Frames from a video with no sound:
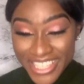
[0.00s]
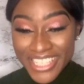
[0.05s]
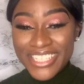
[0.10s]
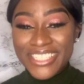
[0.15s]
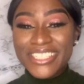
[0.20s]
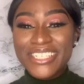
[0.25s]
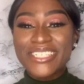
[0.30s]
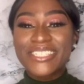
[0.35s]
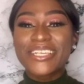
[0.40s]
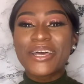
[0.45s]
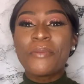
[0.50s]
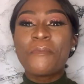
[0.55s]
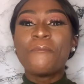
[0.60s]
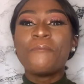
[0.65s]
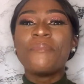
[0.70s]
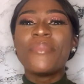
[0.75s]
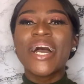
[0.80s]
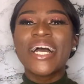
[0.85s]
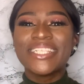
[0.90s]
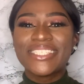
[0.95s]
This is a
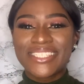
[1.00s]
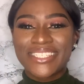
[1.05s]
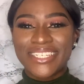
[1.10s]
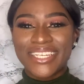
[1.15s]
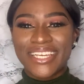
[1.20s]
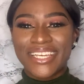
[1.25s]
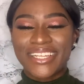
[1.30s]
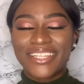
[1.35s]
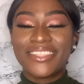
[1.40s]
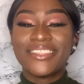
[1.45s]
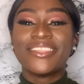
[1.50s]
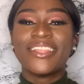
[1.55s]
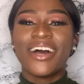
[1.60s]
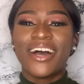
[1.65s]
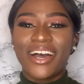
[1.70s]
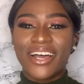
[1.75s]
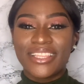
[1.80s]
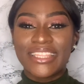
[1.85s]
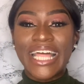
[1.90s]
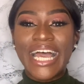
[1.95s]
mad thing.
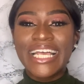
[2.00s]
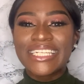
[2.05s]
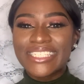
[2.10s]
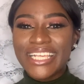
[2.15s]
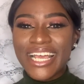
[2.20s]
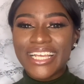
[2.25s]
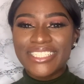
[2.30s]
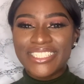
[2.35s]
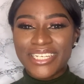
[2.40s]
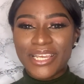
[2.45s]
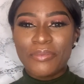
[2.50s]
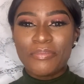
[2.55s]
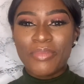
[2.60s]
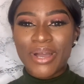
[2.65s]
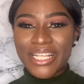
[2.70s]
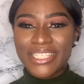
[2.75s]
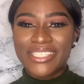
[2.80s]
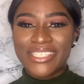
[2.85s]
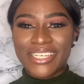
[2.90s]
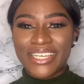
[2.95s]
Nah, that's actually a
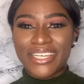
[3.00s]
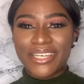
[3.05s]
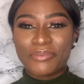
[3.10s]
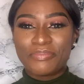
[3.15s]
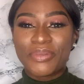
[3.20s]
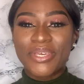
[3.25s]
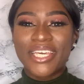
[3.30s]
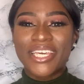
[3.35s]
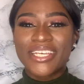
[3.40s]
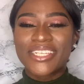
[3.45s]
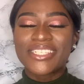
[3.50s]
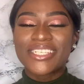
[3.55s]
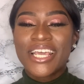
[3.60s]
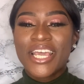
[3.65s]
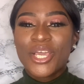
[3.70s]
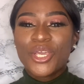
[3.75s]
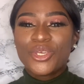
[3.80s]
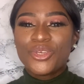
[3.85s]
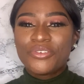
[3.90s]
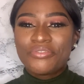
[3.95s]
mad thing. Because
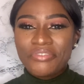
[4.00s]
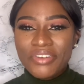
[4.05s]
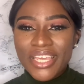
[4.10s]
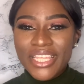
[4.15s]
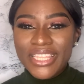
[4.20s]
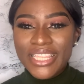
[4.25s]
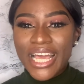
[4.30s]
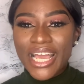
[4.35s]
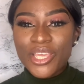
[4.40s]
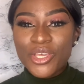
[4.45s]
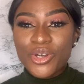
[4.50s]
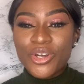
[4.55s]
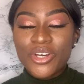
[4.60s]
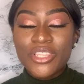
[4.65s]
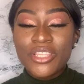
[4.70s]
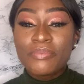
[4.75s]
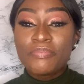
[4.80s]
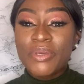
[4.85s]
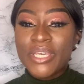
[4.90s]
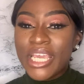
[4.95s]
you think that you're going
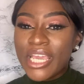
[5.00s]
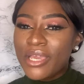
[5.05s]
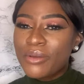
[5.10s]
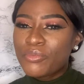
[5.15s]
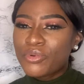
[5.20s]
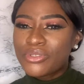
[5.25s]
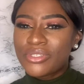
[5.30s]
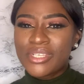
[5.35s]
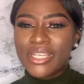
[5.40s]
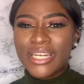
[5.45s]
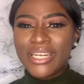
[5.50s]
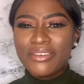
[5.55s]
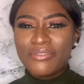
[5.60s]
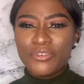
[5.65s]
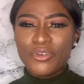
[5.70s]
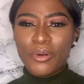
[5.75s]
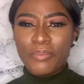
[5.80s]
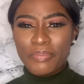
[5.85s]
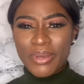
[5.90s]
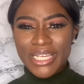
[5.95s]
to be able to live
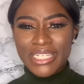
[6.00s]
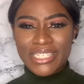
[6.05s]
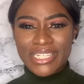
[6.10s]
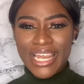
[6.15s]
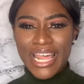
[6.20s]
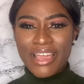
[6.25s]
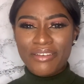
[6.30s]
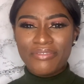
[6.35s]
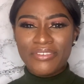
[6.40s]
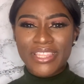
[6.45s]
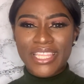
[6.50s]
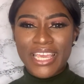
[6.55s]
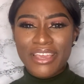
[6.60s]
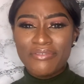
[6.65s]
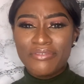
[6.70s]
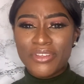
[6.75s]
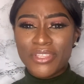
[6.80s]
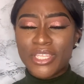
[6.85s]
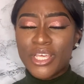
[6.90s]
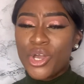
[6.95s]
your best life in
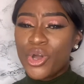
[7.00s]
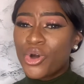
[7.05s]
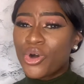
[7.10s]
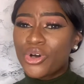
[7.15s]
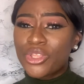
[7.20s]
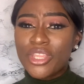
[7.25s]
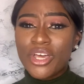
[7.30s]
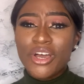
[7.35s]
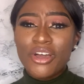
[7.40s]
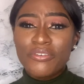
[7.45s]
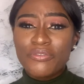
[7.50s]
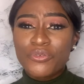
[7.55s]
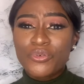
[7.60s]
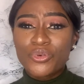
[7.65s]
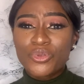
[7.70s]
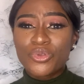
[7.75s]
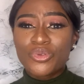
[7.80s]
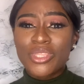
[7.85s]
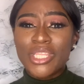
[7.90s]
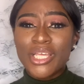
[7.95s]
heaven. On earth,
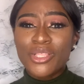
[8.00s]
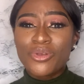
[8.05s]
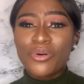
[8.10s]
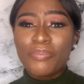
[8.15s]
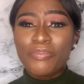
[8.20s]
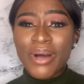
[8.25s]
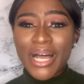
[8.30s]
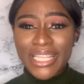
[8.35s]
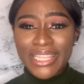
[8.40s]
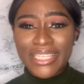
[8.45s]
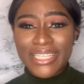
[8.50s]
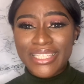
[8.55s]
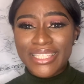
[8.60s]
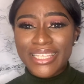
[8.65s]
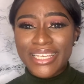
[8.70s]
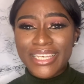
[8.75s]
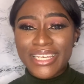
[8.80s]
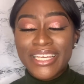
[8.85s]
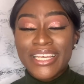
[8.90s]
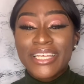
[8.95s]
go to nano
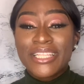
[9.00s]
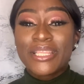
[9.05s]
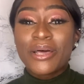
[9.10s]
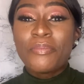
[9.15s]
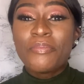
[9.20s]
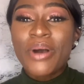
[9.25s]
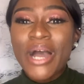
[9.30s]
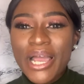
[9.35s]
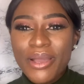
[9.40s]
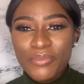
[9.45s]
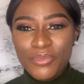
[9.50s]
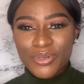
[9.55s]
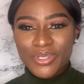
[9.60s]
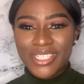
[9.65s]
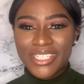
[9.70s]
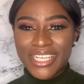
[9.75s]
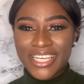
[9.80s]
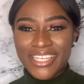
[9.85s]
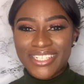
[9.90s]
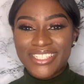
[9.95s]
bandite. The Bible
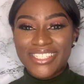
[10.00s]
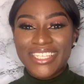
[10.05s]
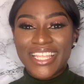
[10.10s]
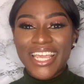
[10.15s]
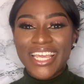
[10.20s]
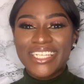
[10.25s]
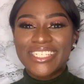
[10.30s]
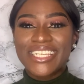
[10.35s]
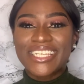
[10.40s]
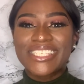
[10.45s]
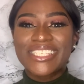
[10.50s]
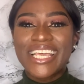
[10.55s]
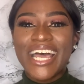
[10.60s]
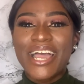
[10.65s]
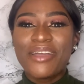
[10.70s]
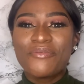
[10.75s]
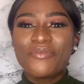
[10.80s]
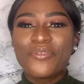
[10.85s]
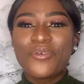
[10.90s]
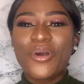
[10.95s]
says there is a
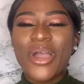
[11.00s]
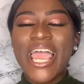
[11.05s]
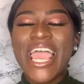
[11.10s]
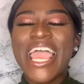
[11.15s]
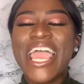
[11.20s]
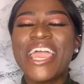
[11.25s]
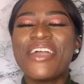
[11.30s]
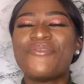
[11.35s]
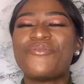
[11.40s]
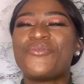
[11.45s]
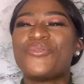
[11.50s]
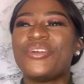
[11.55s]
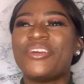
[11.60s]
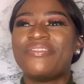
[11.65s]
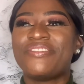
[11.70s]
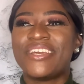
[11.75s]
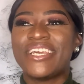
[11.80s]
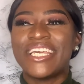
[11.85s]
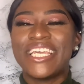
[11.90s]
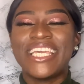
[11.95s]
time for
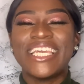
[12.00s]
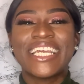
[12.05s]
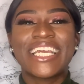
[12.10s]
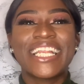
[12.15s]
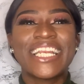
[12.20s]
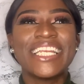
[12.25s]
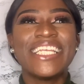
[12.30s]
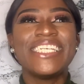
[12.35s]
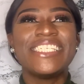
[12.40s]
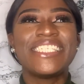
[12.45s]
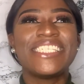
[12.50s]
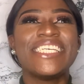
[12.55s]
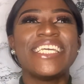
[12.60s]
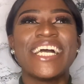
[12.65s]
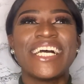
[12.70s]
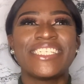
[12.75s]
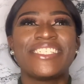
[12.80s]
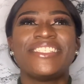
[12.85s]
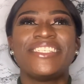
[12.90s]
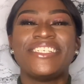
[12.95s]
everything.
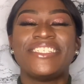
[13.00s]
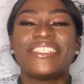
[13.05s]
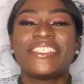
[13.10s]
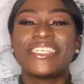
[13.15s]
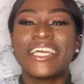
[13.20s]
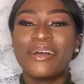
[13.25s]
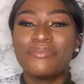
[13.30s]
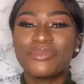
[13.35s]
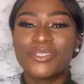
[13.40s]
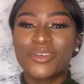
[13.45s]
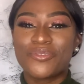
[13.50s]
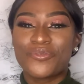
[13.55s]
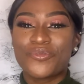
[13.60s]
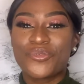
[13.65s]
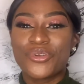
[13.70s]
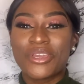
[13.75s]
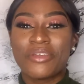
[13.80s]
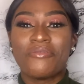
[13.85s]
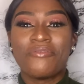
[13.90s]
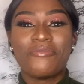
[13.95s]
Ecclesiastes chapter
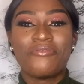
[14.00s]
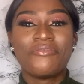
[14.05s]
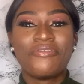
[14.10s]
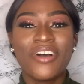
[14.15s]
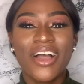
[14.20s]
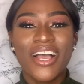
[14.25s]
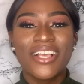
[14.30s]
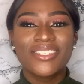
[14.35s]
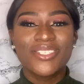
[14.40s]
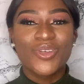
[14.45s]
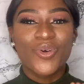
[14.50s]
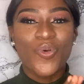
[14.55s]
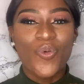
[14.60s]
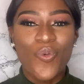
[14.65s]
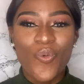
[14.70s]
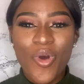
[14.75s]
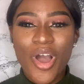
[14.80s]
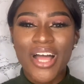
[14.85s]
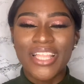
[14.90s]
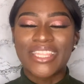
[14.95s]
3, verse
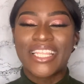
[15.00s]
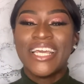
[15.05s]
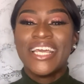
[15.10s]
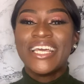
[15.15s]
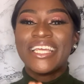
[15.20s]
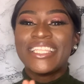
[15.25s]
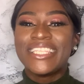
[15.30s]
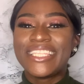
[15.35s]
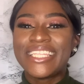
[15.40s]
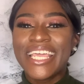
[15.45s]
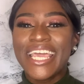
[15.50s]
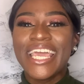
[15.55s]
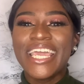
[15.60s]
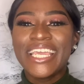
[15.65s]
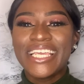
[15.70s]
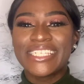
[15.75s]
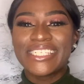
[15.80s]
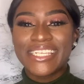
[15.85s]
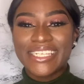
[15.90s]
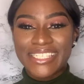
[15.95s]
1. There
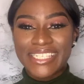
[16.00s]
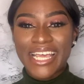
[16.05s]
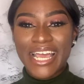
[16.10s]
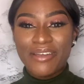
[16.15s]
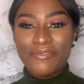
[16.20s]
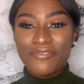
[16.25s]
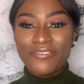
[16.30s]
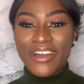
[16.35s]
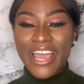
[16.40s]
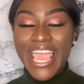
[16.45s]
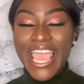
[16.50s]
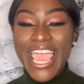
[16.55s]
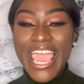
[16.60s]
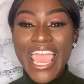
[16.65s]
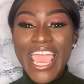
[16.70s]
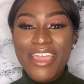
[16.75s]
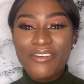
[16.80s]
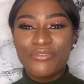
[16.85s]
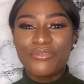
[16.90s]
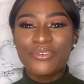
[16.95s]
is a time for
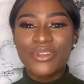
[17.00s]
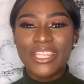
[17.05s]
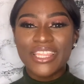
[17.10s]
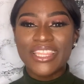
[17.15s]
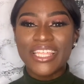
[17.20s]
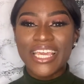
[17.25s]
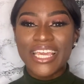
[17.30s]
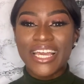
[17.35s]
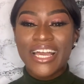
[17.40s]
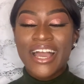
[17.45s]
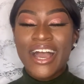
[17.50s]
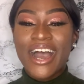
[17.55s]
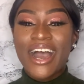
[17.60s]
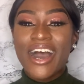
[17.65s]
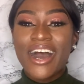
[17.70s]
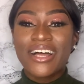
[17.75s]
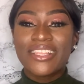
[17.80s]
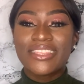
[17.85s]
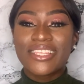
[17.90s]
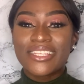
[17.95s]
everything
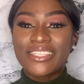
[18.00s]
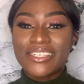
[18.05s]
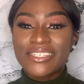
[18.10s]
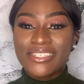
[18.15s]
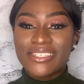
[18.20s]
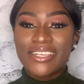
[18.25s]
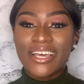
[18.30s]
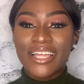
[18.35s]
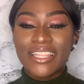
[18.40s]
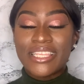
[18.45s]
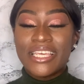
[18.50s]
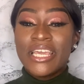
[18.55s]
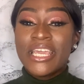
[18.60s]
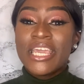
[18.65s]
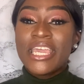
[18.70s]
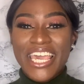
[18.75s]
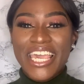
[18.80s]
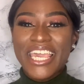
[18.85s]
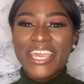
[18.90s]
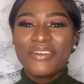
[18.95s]
under the sun.
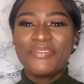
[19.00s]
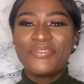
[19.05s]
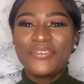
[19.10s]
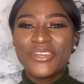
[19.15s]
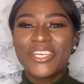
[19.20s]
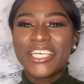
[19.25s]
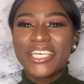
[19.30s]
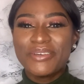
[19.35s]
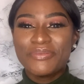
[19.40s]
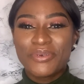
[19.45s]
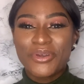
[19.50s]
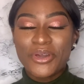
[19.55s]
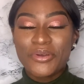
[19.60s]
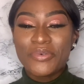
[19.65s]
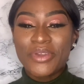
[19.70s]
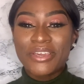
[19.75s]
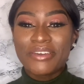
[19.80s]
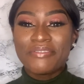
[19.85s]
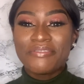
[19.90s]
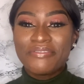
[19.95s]
If you keep
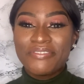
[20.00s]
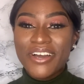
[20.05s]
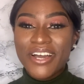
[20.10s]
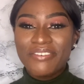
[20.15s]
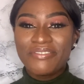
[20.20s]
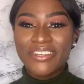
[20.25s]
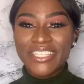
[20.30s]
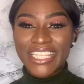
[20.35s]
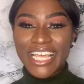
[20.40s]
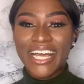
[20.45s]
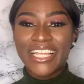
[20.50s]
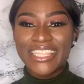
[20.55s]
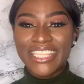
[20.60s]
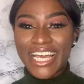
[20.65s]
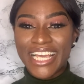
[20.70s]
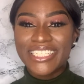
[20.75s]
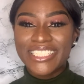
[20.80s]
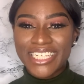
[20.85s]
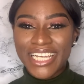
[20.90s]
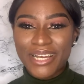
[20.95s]
going further down
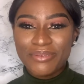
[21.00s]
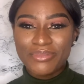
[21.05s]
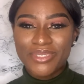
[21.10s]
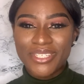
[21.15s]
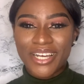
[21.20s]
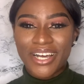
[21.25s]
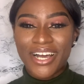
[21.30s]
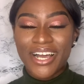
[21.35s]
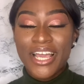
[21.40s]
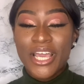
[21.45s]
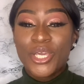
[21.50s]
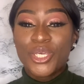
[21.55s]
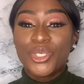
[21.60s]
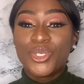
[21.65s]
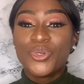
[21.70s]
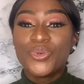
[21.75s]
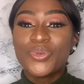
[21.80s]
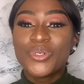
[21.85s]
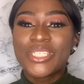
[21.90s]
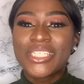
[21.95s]
that chapter,
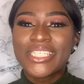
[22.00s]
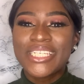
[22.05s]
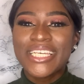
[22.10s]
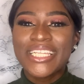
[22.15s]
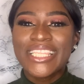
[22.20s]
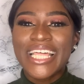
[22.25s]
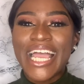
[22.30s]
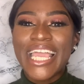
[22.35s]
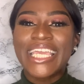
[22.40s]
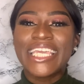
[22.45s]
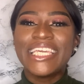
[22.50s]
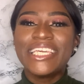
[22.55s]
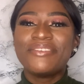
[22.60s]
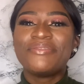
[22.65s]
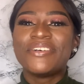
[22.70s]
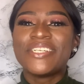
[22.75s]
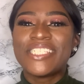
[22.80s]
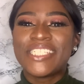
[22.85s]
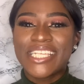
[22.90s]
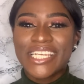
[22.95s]
you will see that it
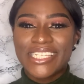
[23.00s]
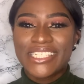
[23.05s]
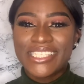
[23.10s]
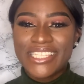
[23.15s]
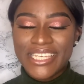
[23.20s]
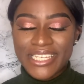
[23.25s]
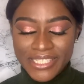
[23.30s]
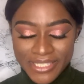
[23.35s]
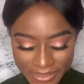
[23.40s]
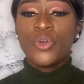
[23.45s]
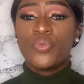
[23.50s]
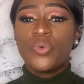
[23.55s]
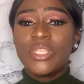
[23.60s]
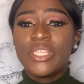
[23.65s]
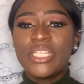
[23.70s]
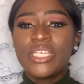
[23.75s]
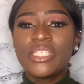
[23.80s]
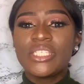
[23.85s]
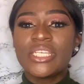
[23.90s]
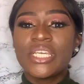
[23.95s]
even says this. We
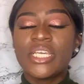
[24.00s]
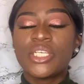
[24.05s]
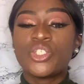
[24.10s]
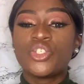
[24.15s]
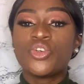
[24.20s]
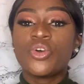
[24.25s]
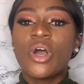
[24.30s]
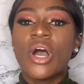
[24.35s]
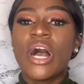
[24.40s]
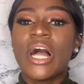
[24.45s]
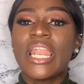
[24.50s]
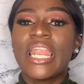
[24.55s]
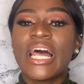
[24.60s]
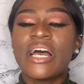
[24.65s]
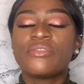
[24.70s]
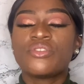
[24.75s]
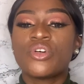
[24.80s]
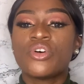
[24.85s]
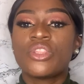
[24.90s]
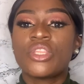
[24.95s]
need to enjoy our
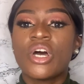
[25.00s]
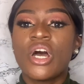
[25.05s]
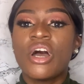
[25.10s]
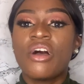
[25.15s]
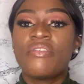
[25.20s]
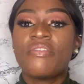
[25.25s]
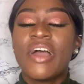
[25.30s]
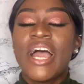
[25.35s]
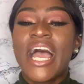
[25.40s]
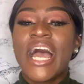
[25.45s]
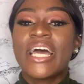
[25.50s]
lives on the earth.